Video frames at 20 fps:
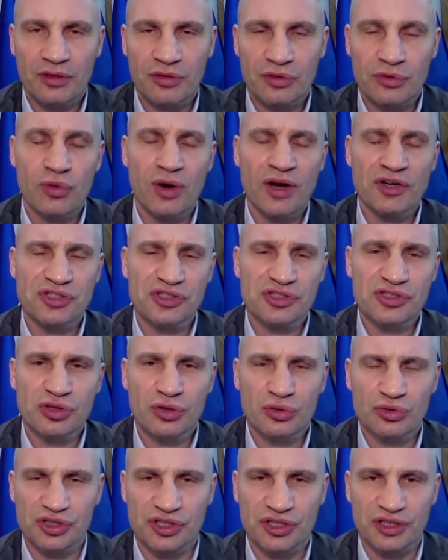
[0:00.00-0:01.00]
The Russian
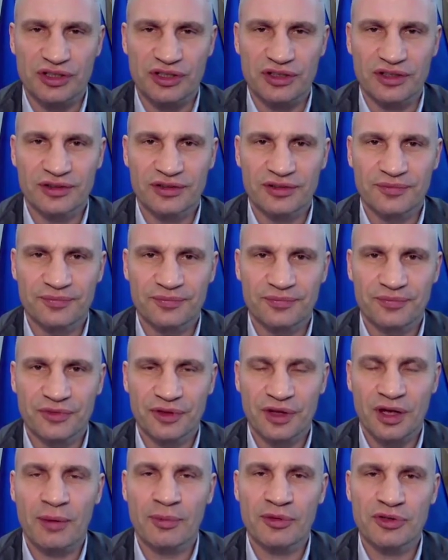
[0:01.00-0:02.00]
soldier
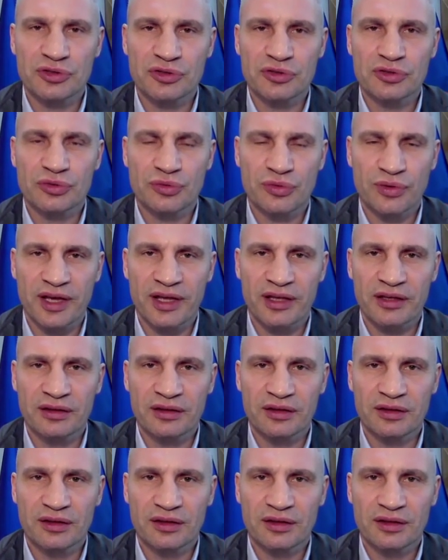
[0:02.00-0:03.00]
coming to Ukraine
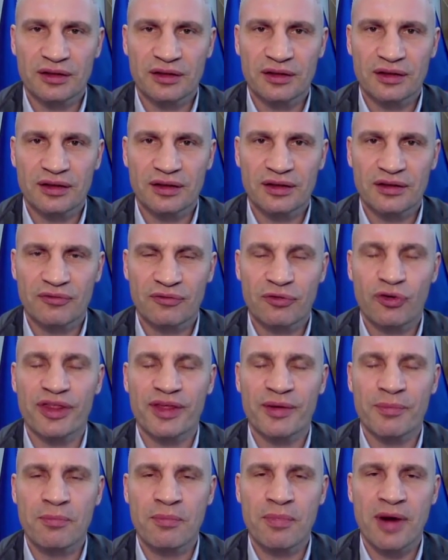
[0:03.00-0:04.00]
for
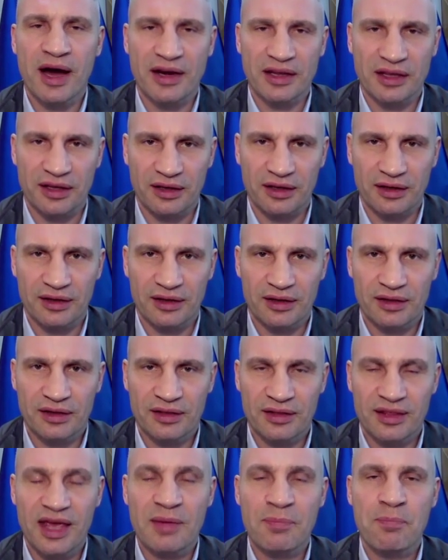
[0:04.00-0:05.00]
the money
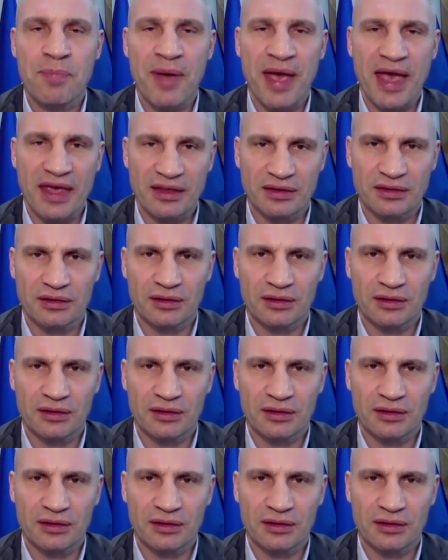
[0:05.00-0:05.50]
they paid.